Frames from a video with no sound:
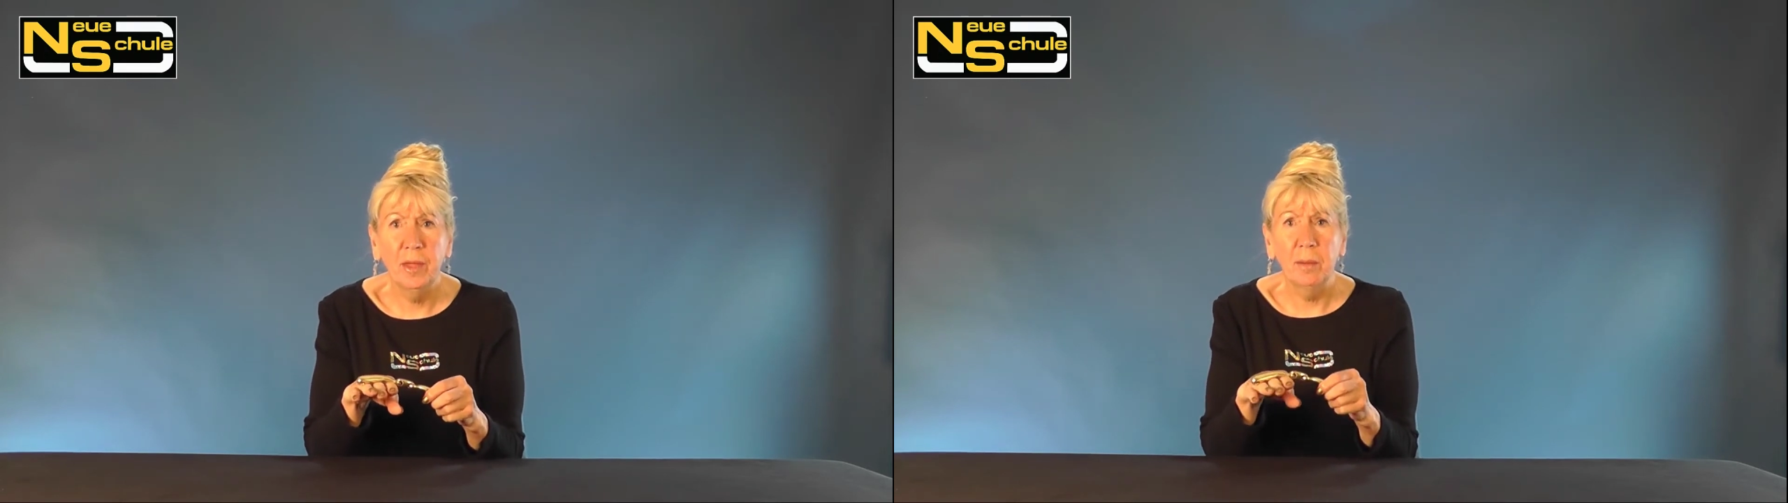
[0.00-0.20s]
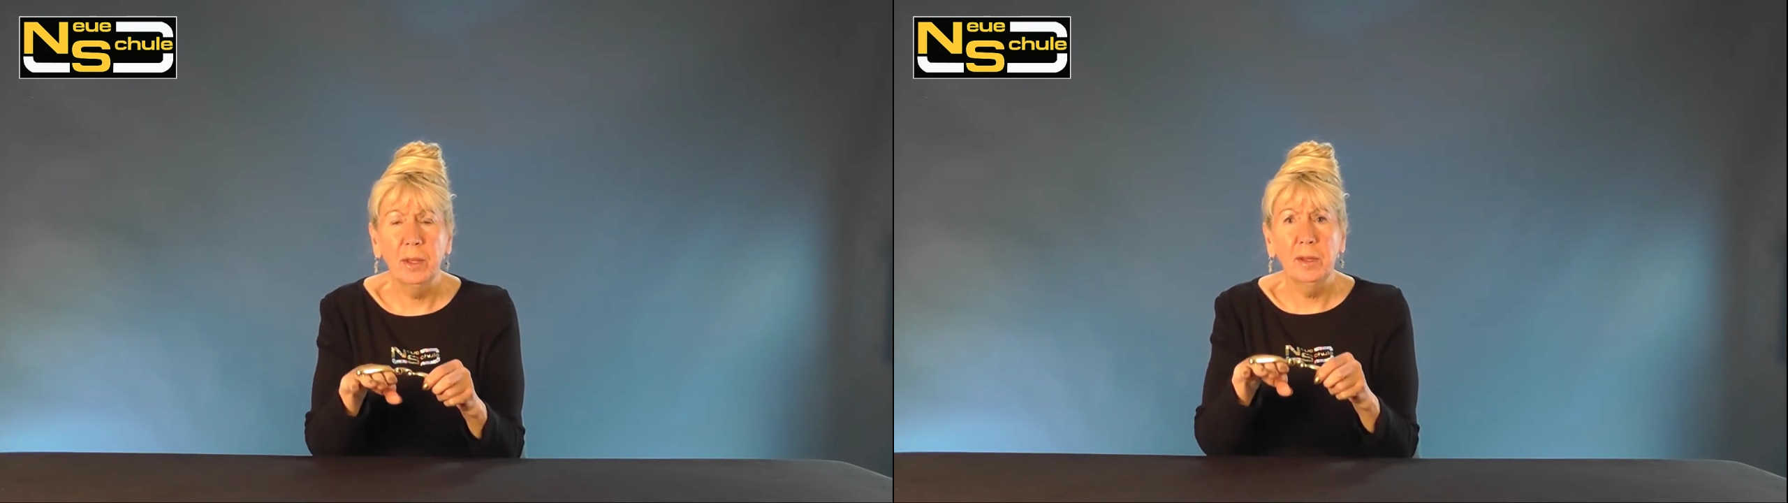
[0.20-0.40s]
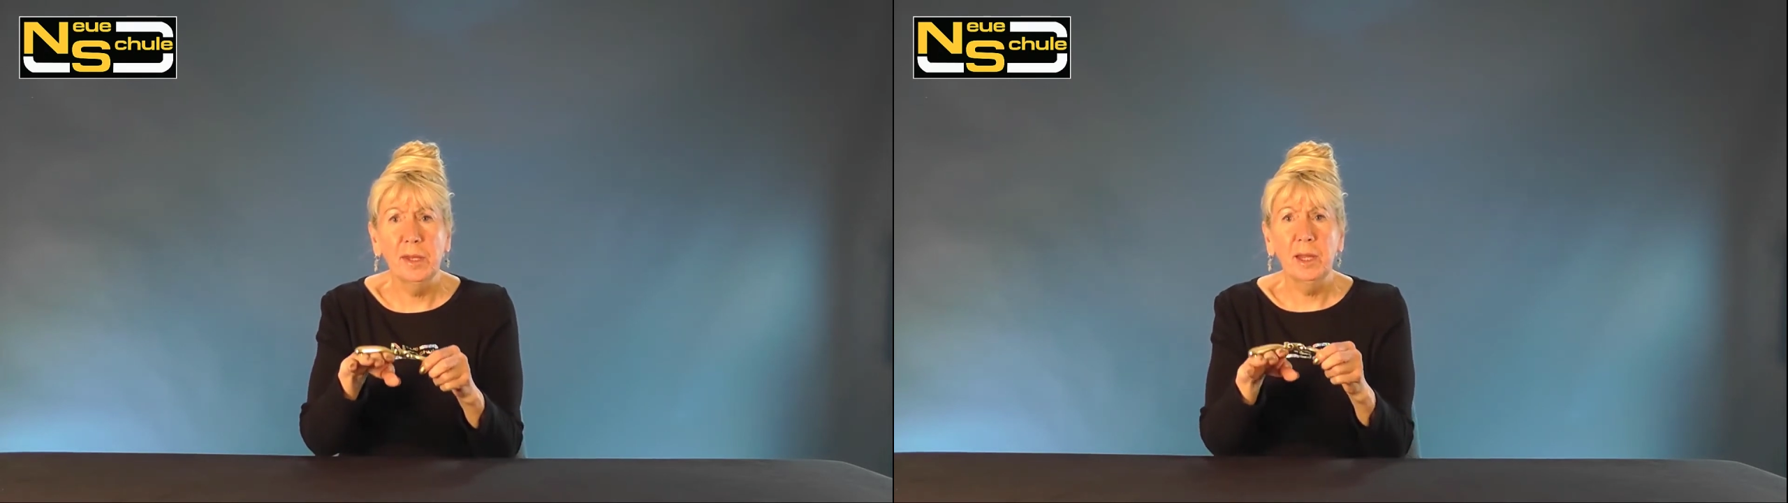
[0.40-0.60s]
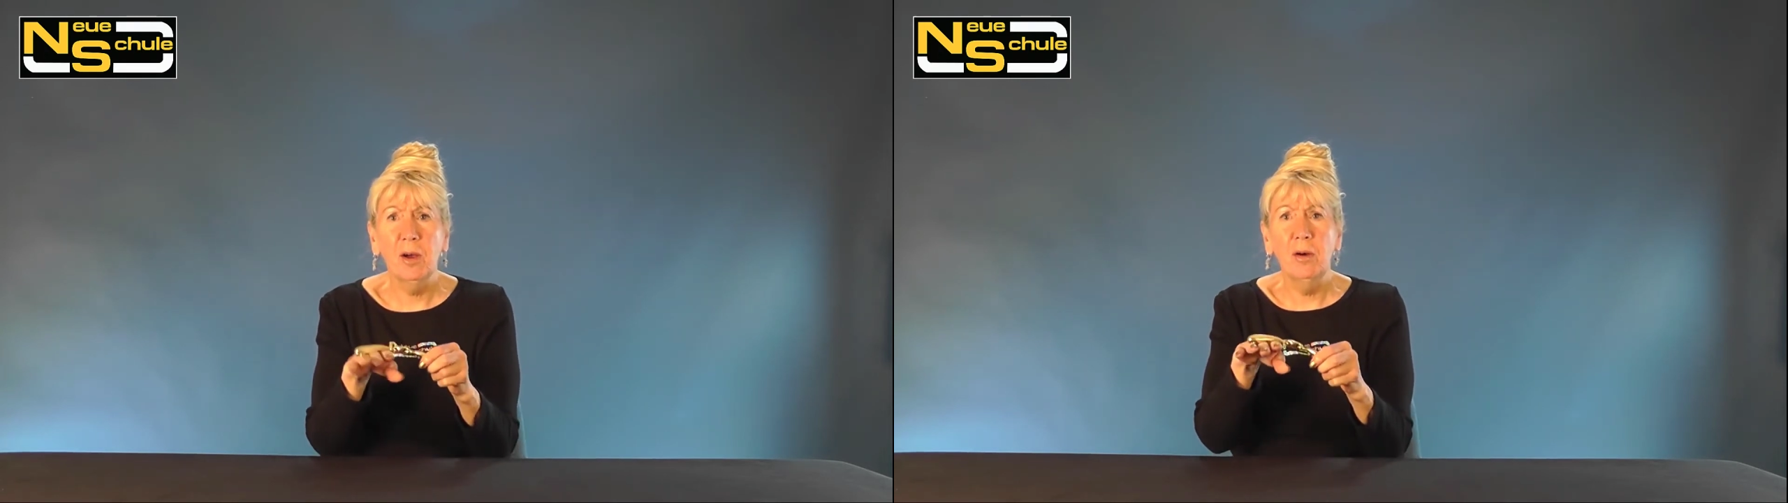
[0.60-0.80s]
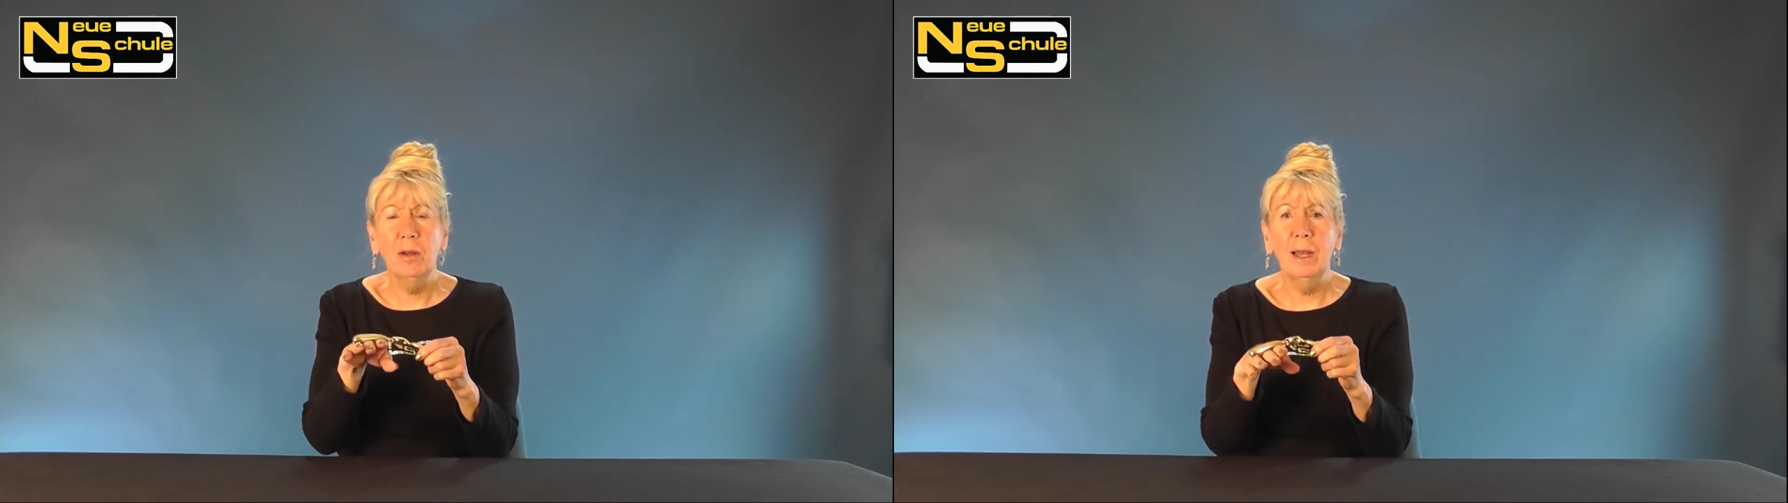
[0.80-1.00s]
that because he
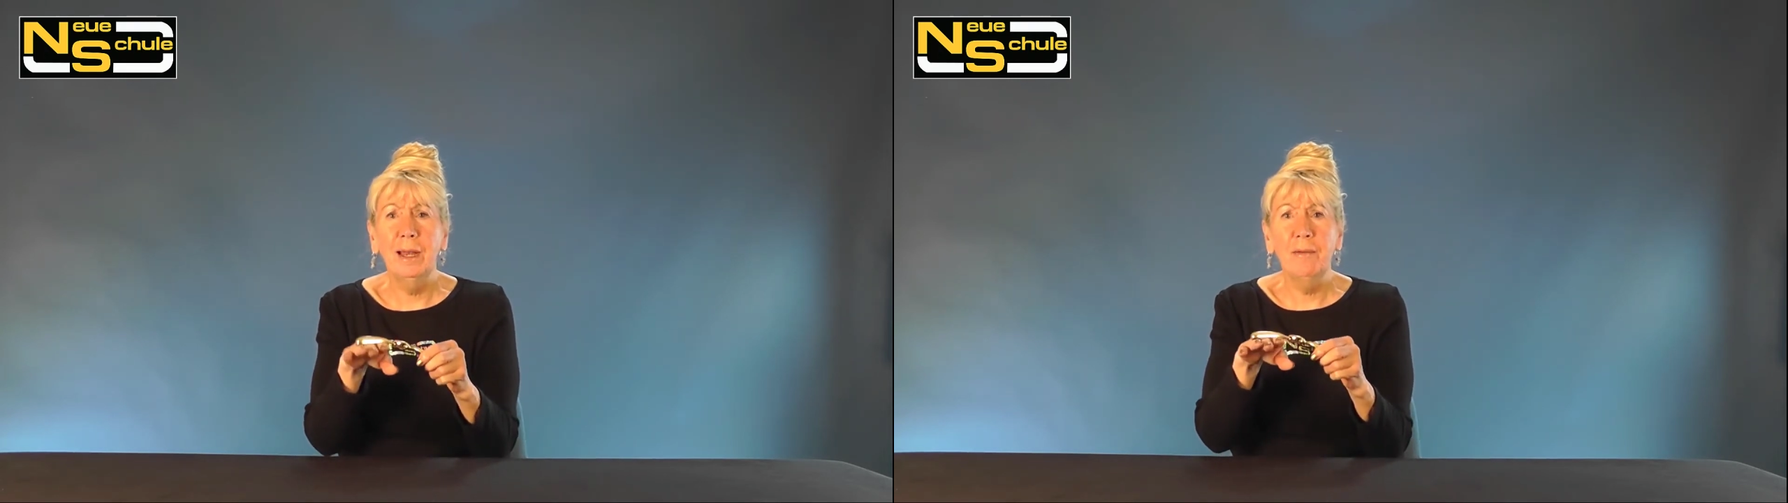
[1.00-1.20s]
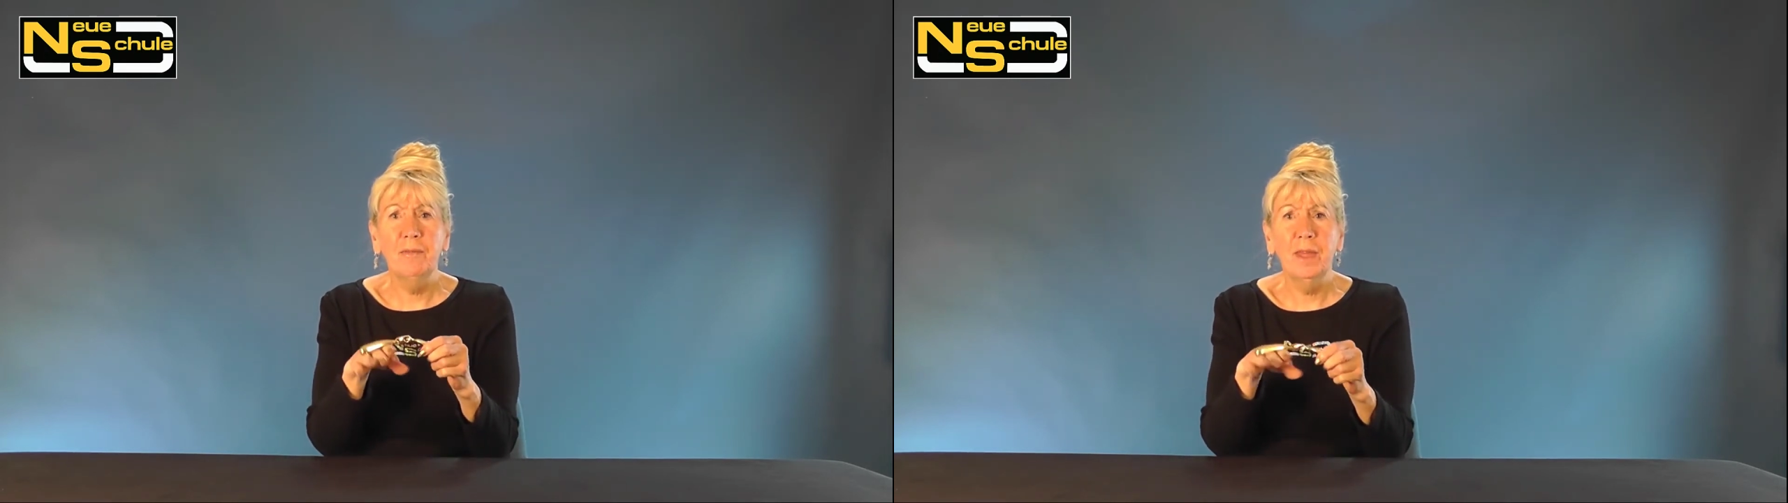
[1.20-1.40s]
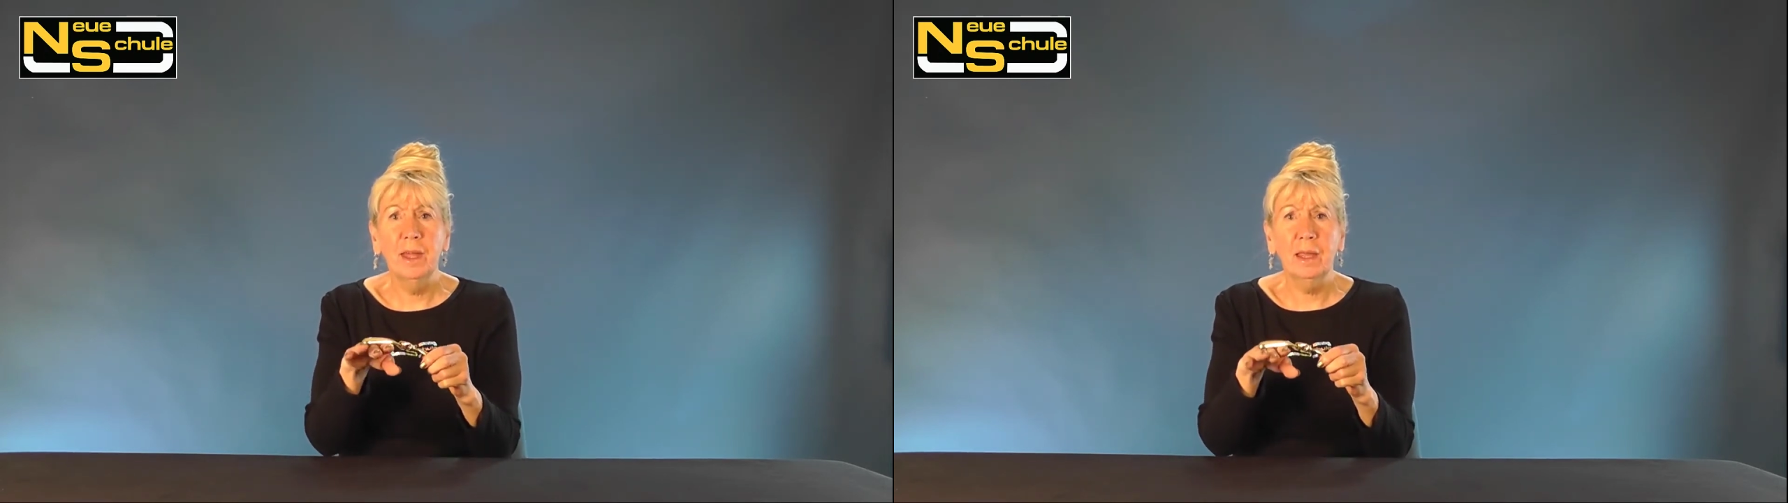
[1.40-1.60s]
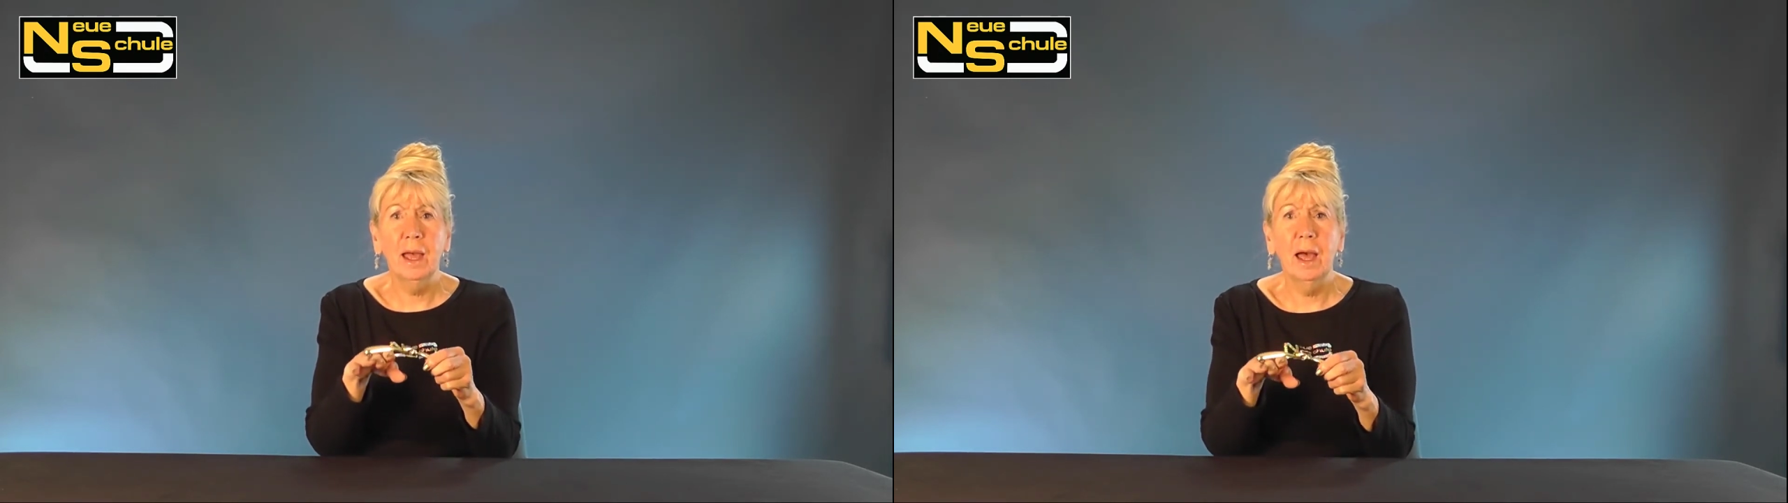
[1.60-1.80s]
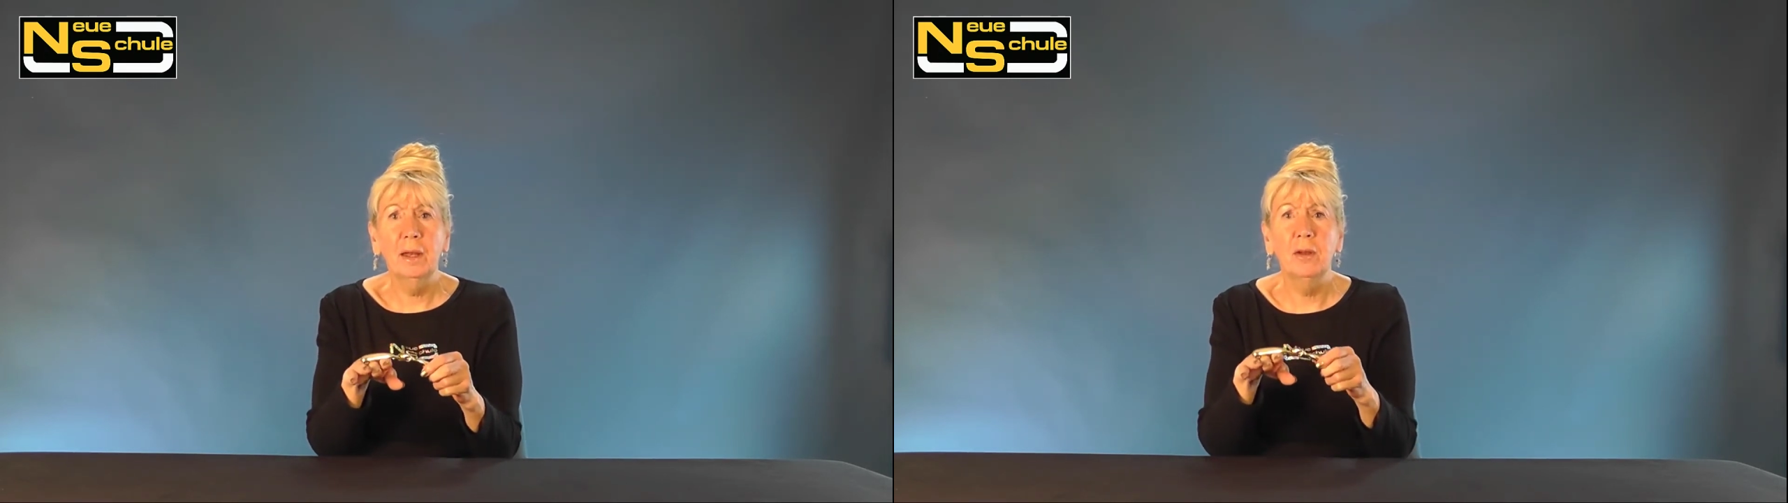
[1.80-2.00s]
can't lift that
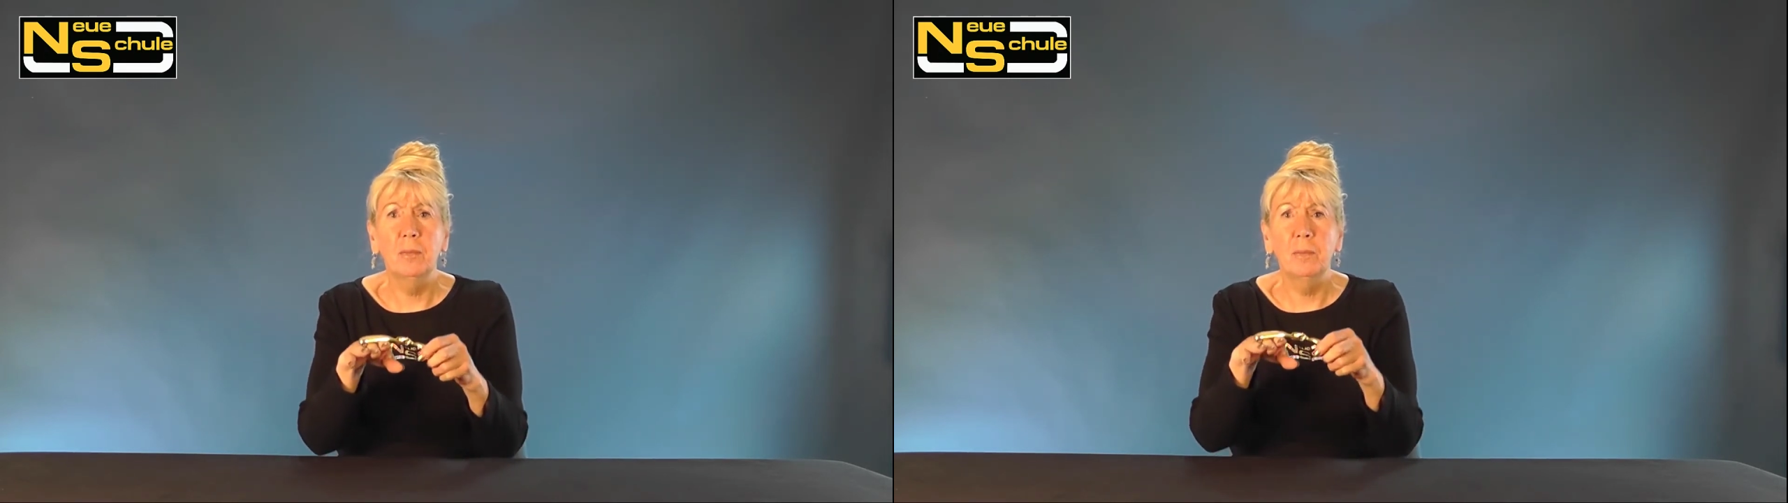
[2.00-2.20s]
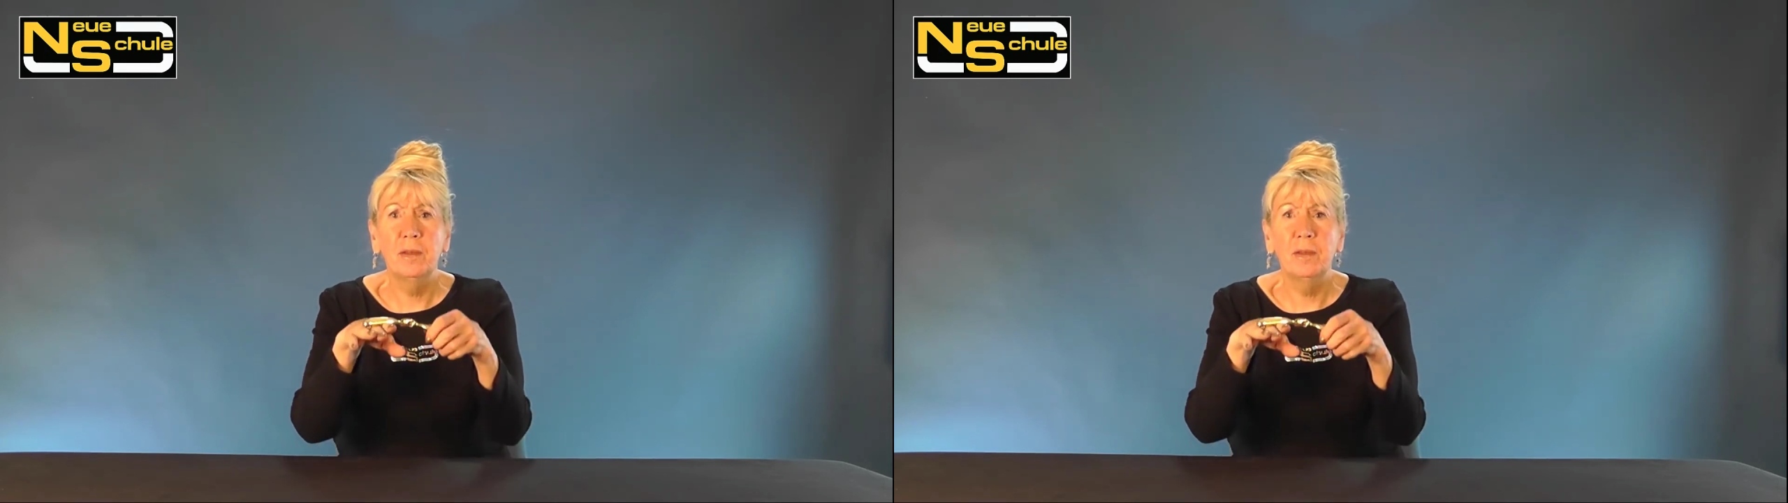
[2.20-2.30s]
cannon up